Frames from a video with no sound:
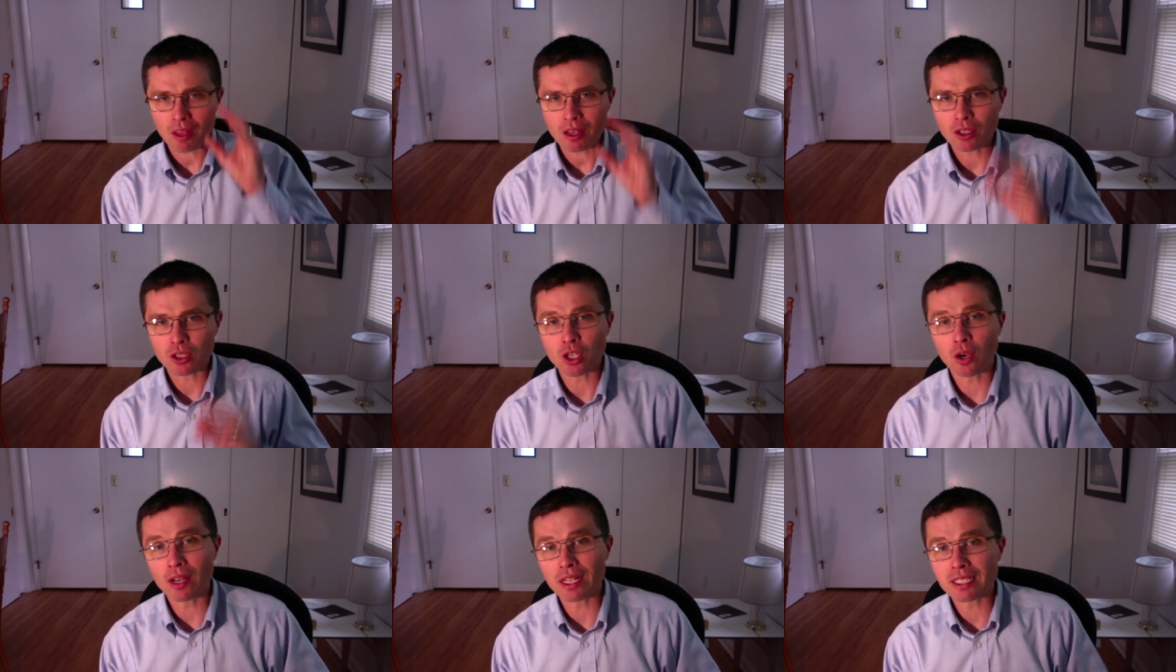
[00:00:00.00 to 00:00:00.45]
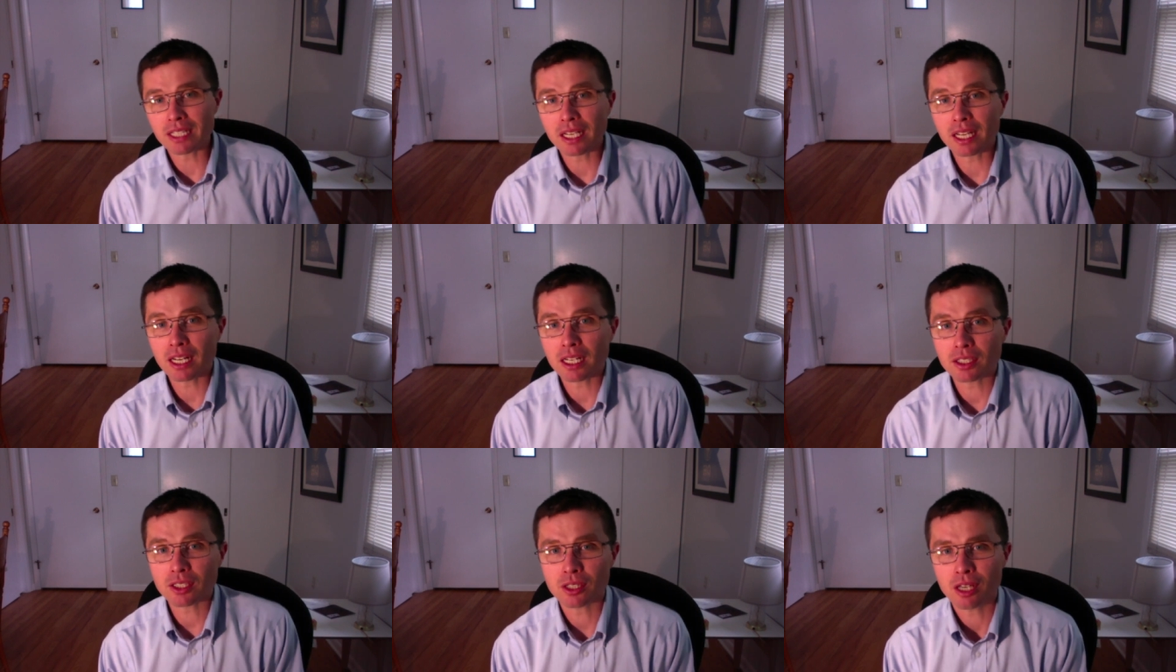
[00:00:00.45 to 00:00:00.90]
So
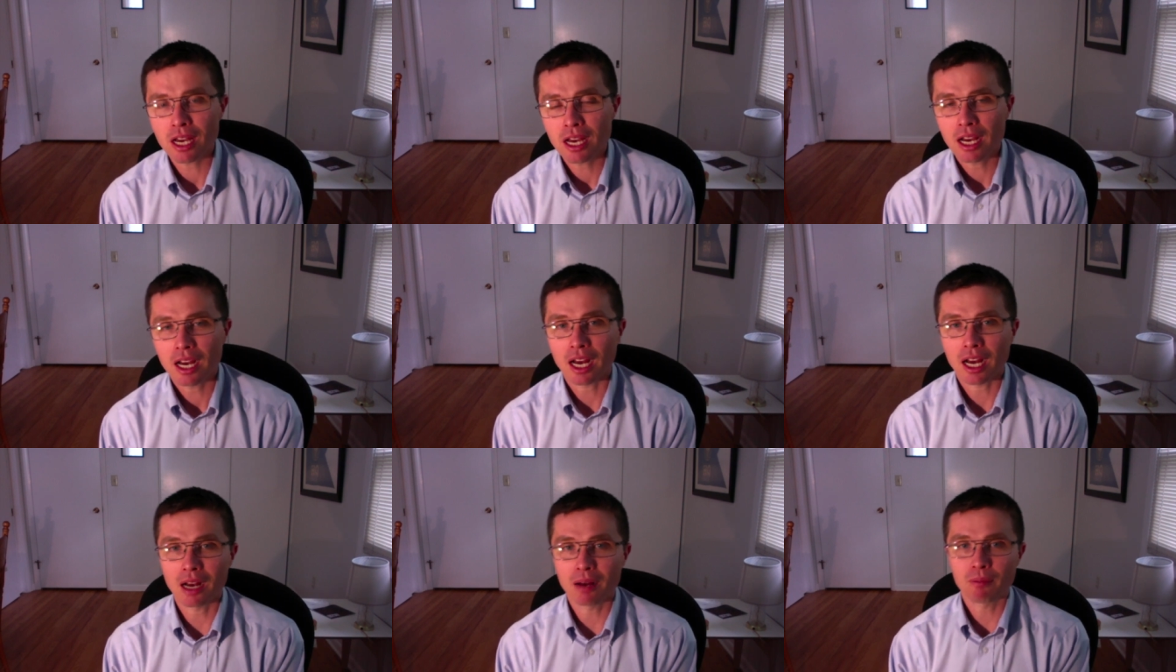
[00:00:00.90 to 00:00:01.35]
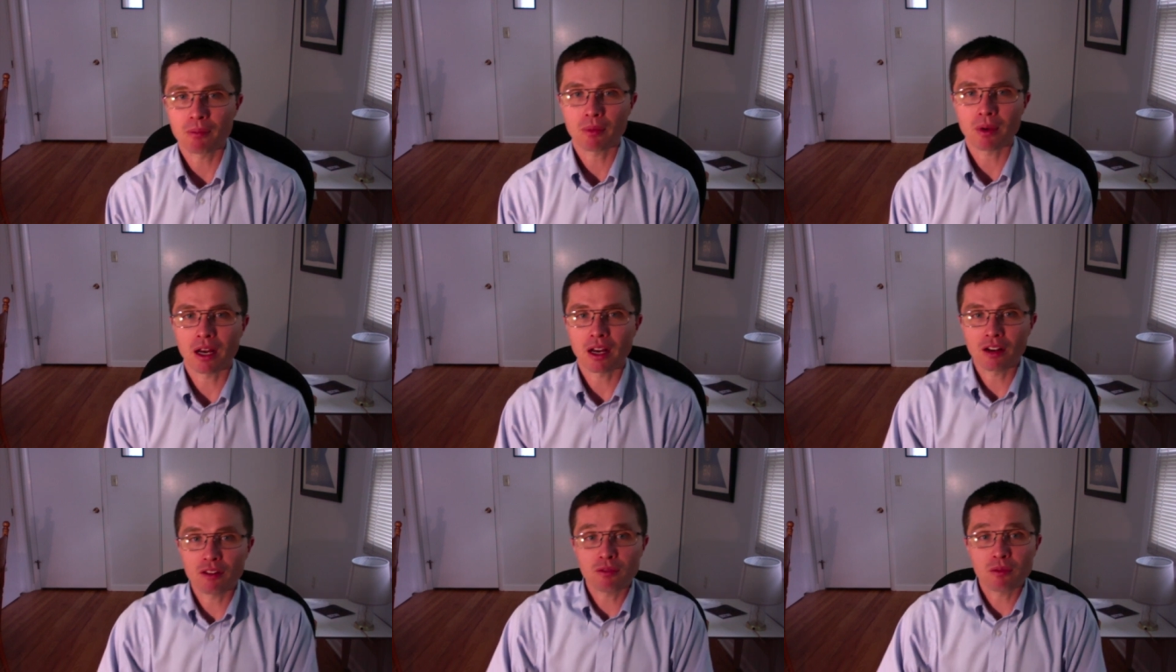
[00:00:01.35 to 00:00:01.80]
Antigonus
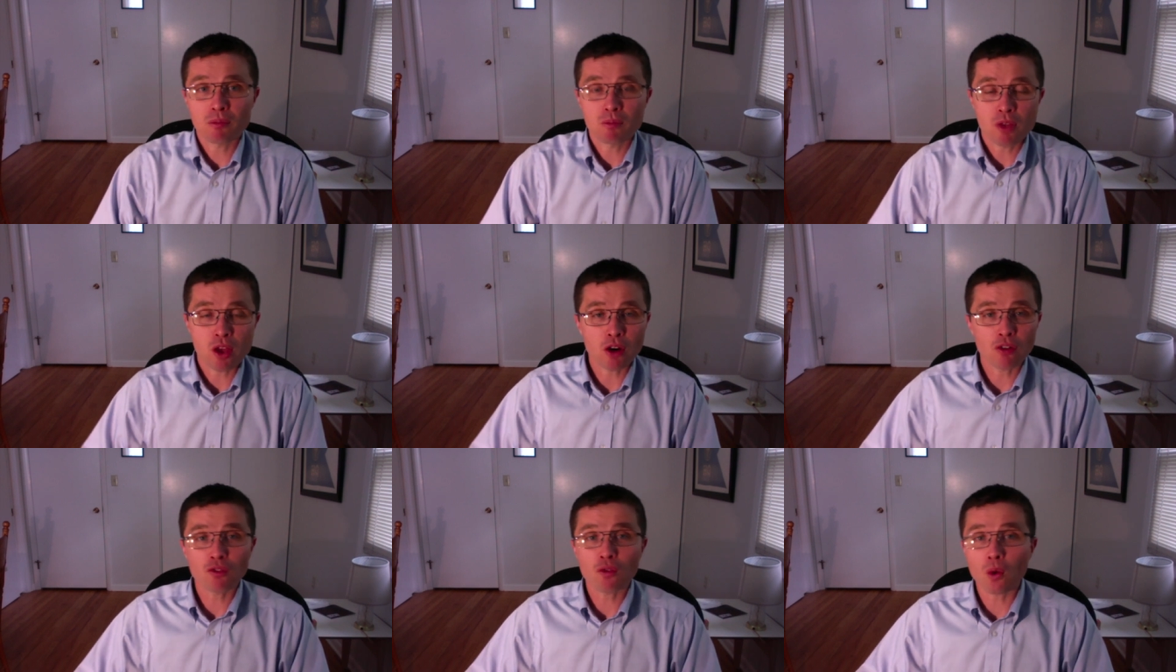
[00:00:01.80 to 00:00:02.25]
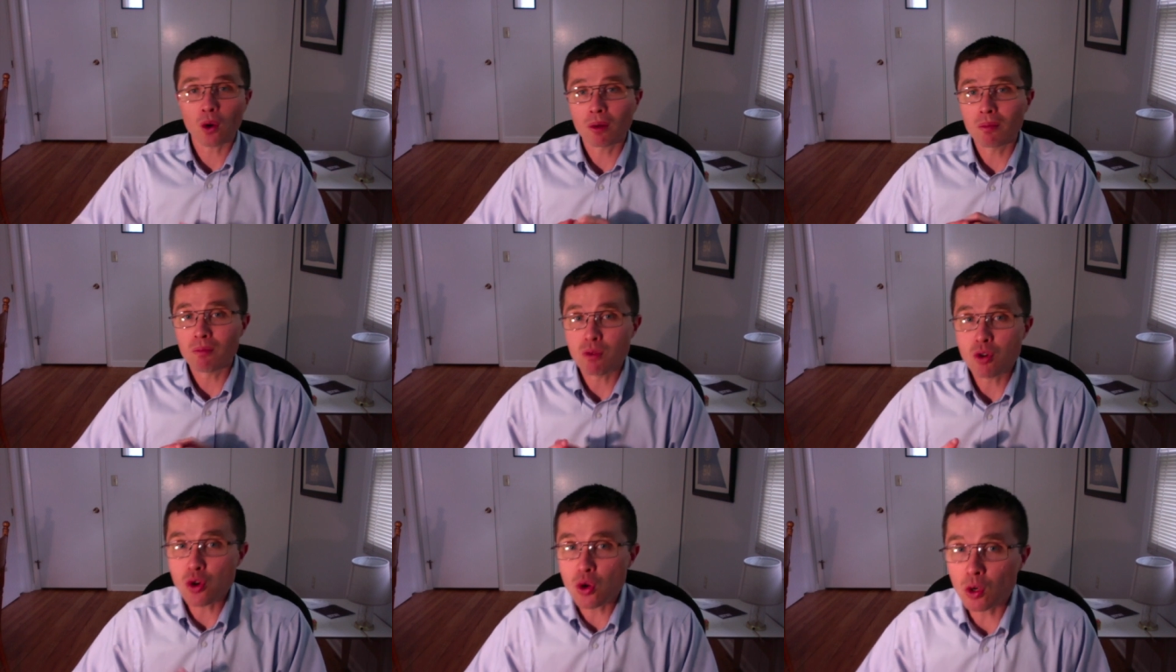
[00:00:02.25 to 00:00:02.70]
therefore
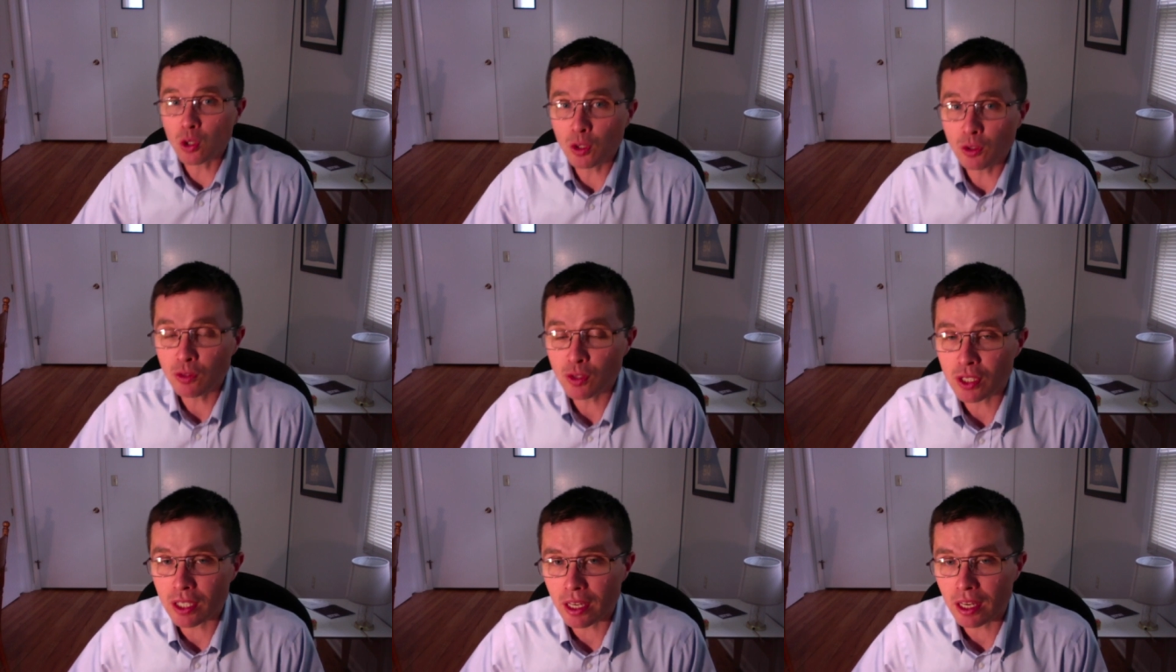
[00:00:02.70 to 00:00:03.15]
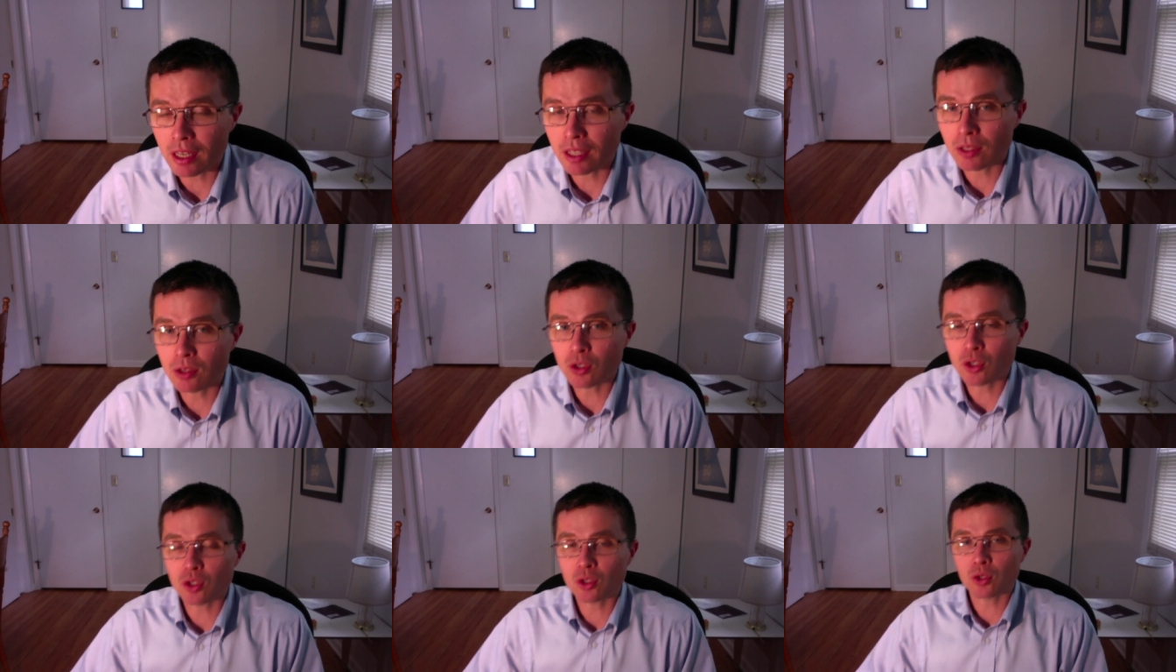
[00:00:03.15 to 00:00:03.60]
moves
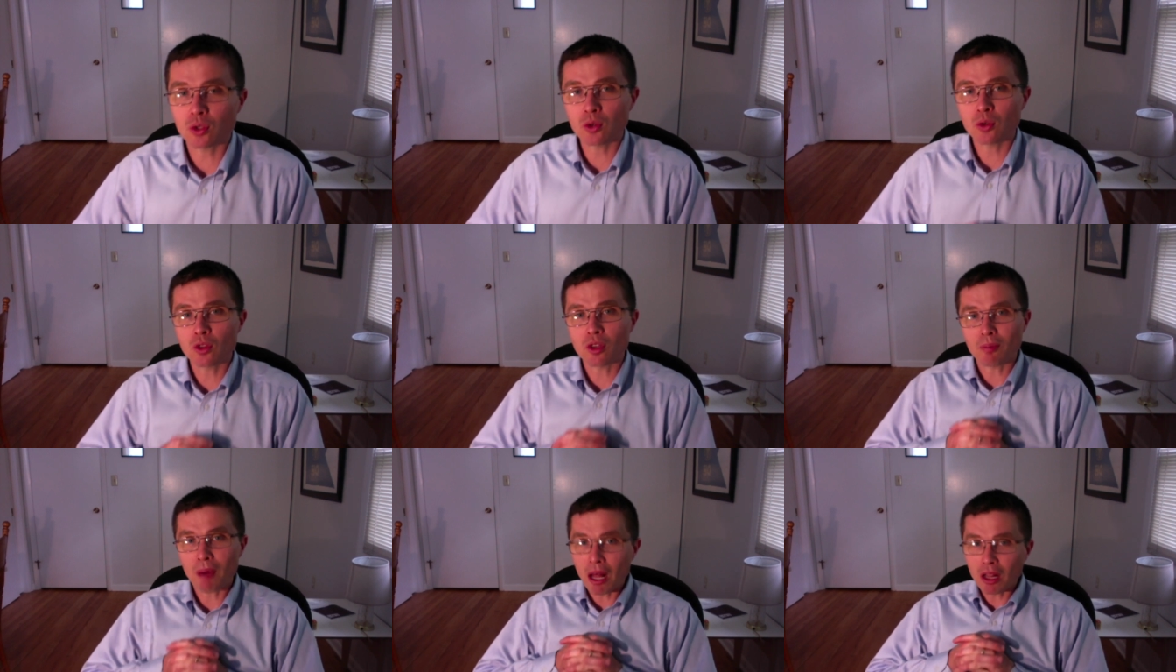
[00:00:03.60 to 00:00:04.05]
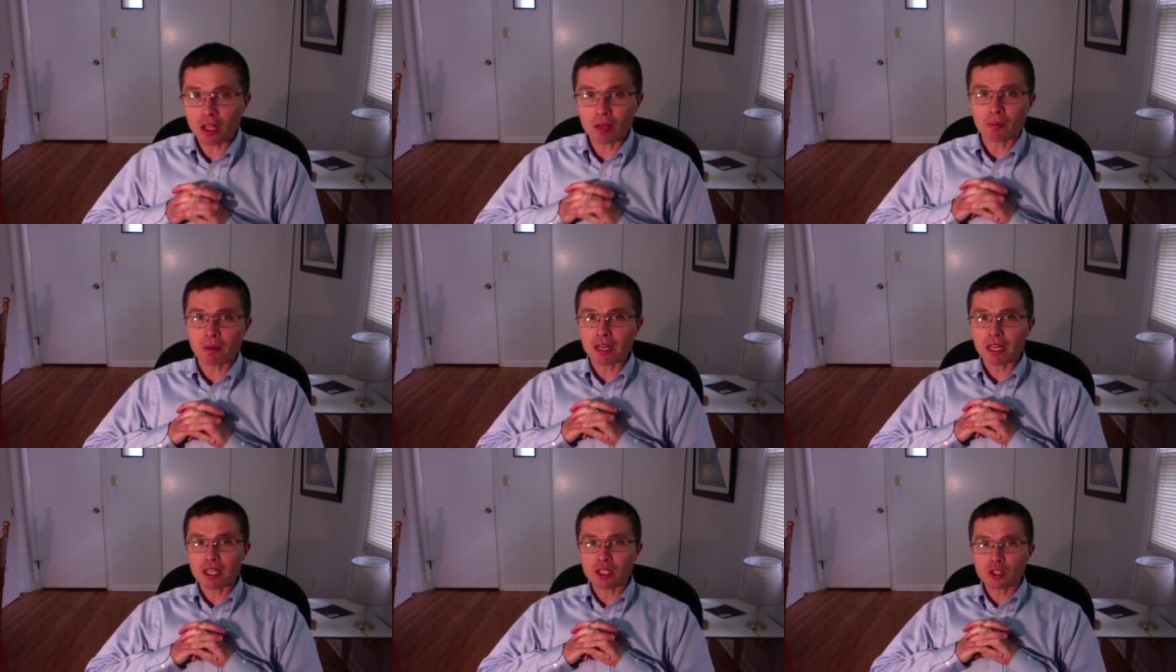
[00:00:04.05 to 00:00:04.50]
into the
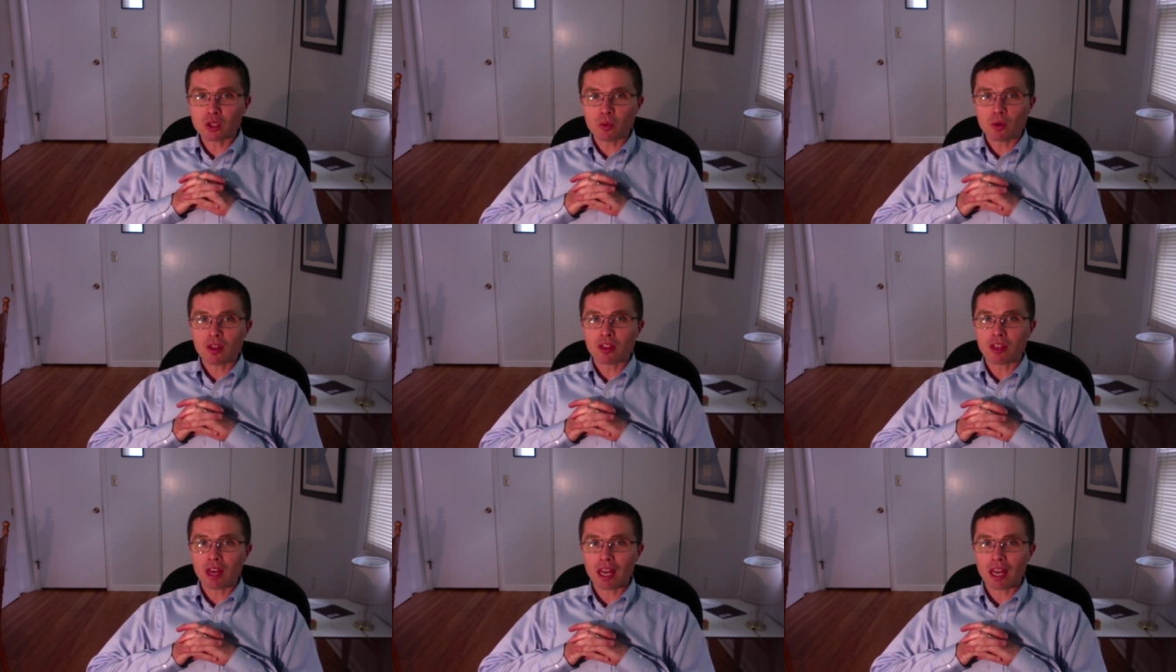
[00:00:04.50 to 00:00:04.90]
Peloponnese with